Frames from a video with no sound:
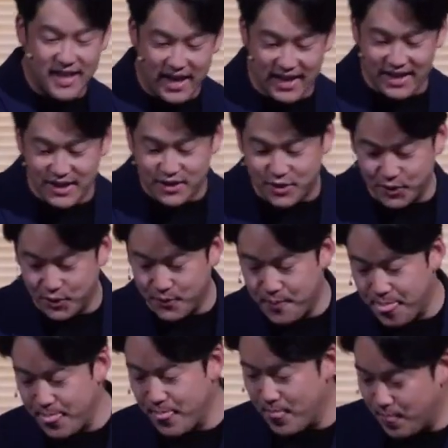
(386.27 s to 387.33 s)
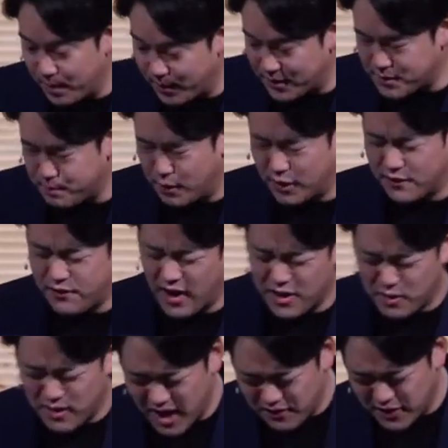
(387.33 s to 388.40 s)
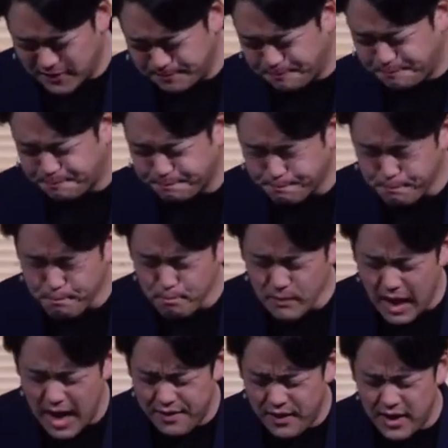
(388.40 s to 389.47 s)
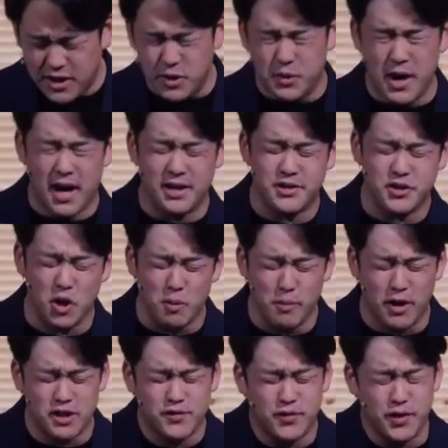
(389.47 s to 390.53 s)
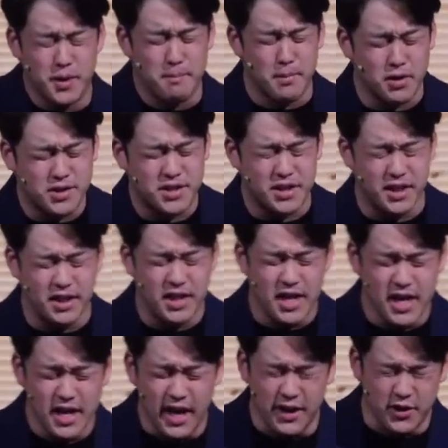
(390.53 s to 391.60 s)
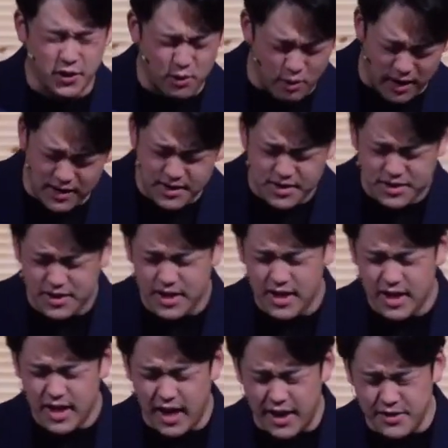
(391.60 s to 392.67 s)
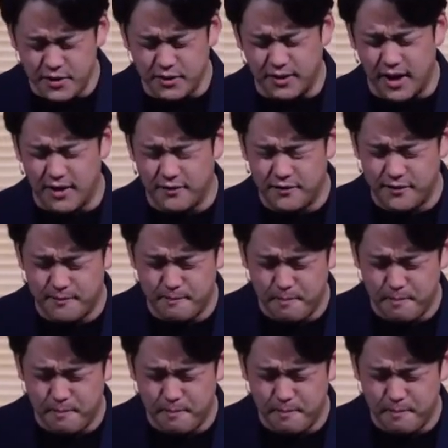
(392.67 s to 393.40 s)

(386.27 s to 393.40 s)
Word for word: get into this book. Father in heaven, I thank you, God, so much for your mercy and your grace and your love.